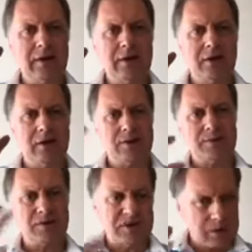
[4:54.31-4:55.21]
I
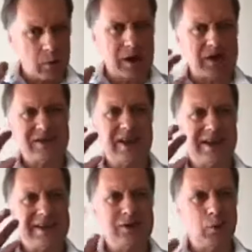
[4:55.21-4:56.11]
suppose another way I'd say
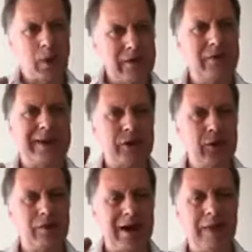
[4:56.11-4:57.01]
is the wavelength
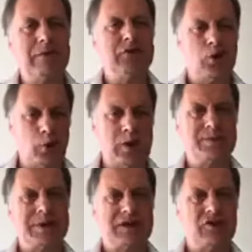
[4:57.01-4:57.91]
of love is
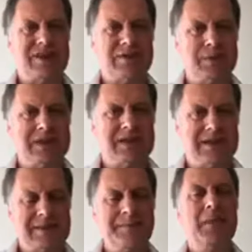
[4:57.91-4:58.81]
always being
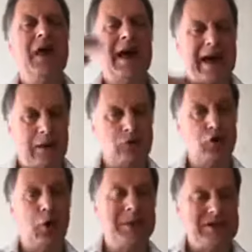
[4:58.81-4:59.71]
transmitted. Our
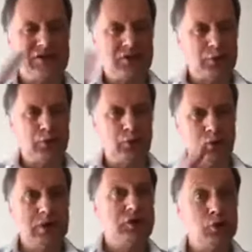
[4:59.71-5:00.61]
job is
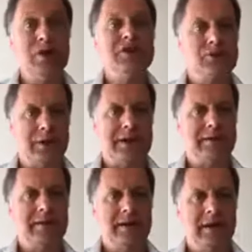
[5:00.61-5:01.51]
to tune into it.
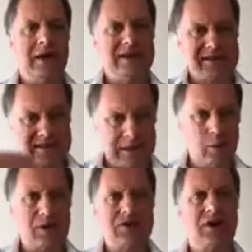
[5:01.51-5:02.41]
and see
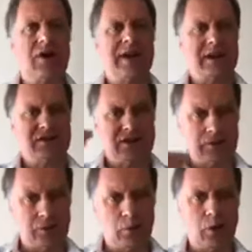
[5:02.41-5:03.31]
what it's guiding us to
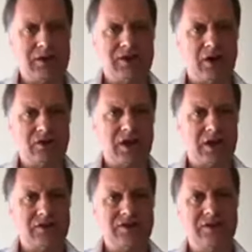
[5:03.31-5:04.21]
do and what it's
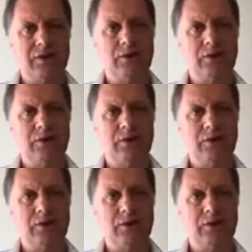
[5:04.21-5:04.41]
asking us to do.